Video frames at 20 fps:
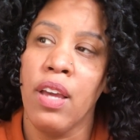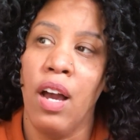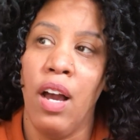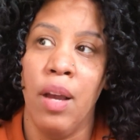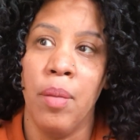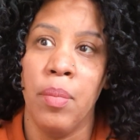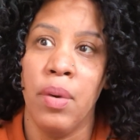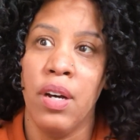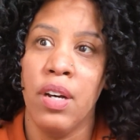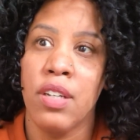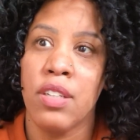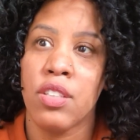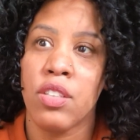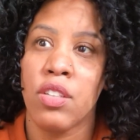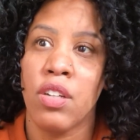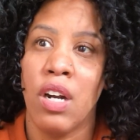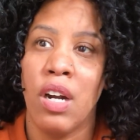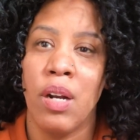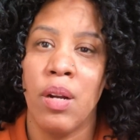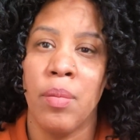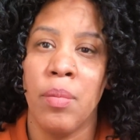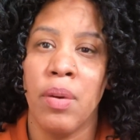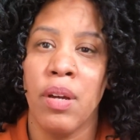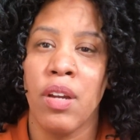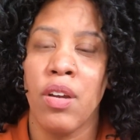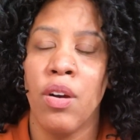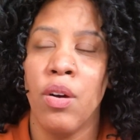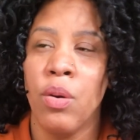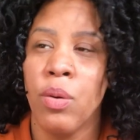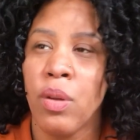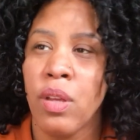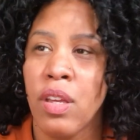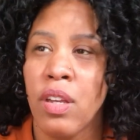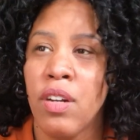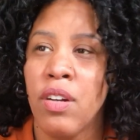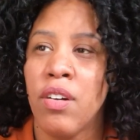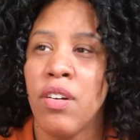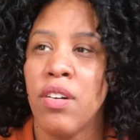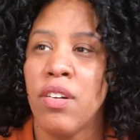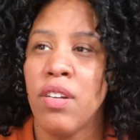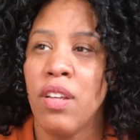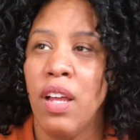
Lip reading: I'm a hustler, I'm a go-getter,